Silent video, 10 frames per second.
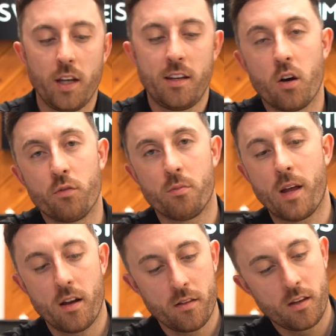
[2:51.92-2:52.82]
leading on from
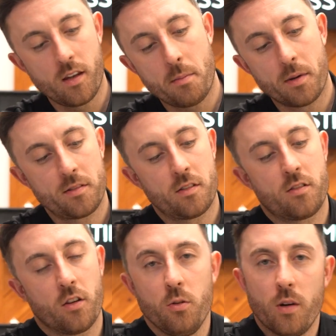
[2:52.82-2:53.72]
that, the Master
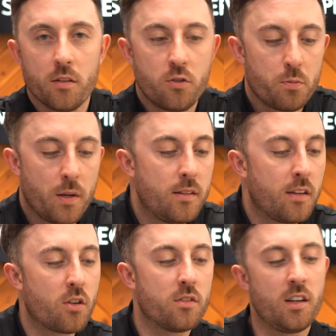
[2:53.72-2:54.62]
2 has just been
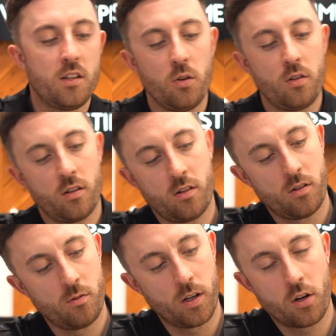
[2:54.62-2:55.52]
discontinued.
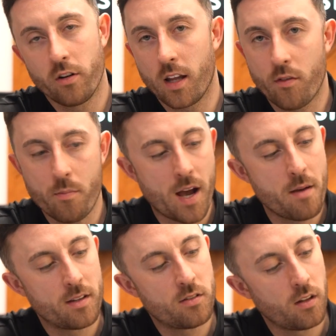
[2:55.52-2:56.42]
We currently have a
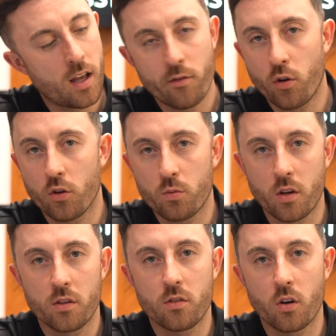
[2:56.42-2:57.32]
bimetal Everalls
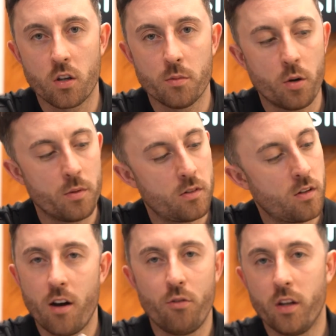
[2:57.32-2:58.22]
one in stock at the moment.
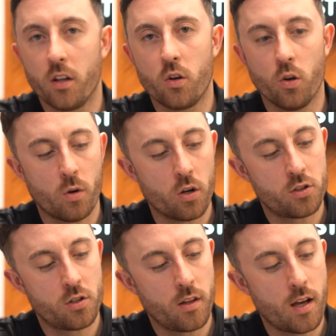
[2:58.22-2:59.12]
They are a really cool
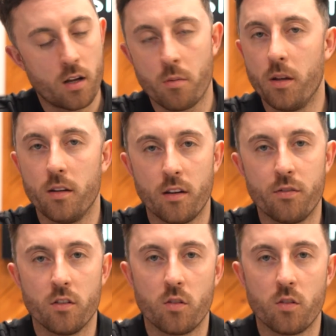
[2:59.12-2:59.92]
watch. They are completely different